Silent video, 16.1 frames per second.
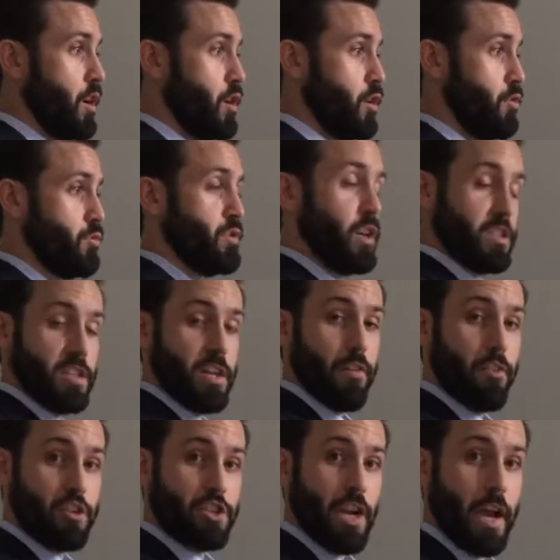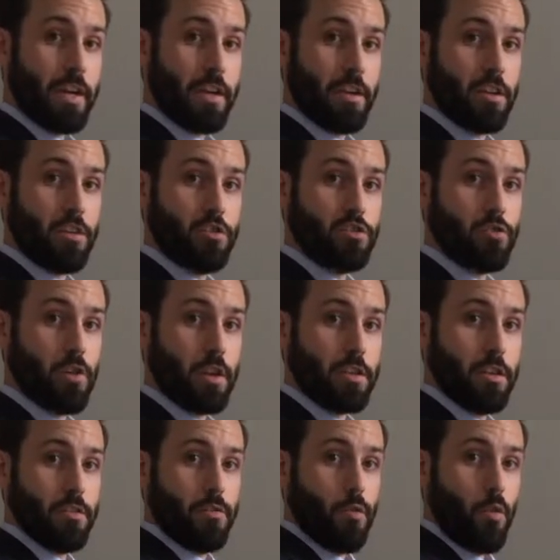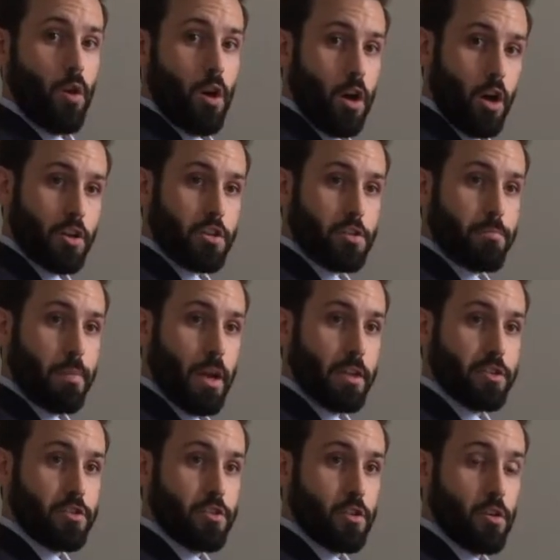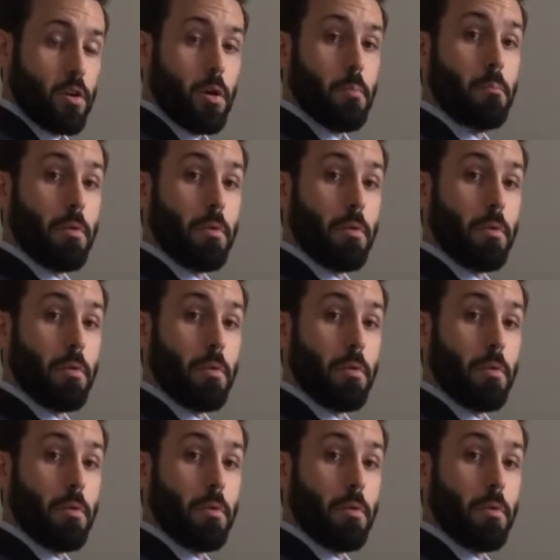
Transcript: who doesn't have a jacket constructed for a hunched posture,